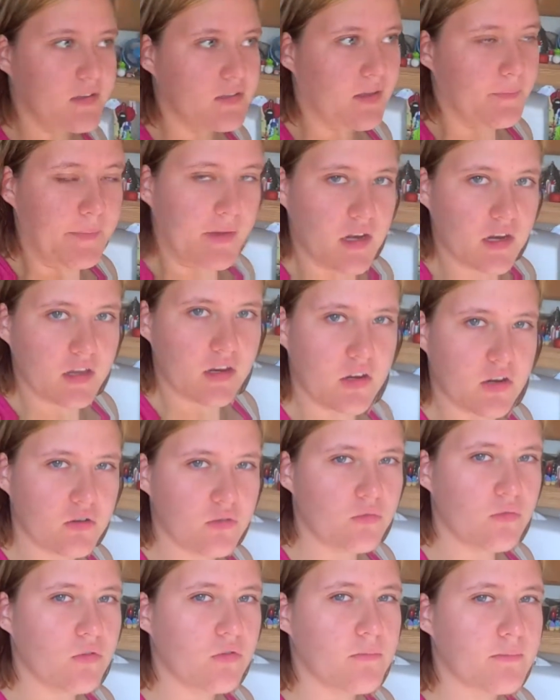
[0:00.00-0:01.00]
I'm getting a
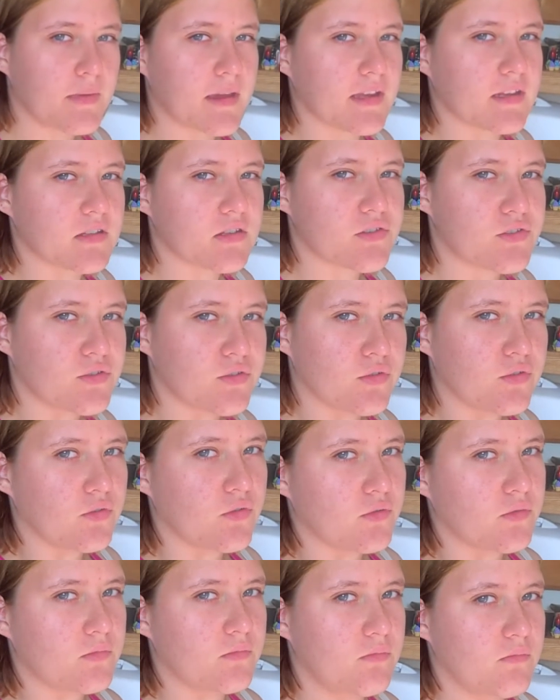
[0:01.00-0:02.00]
new roommate
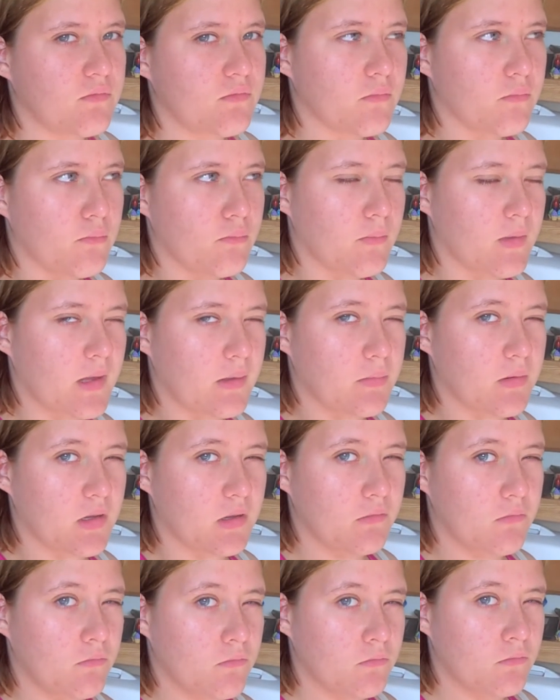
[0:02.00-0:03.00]
soon. Maybe.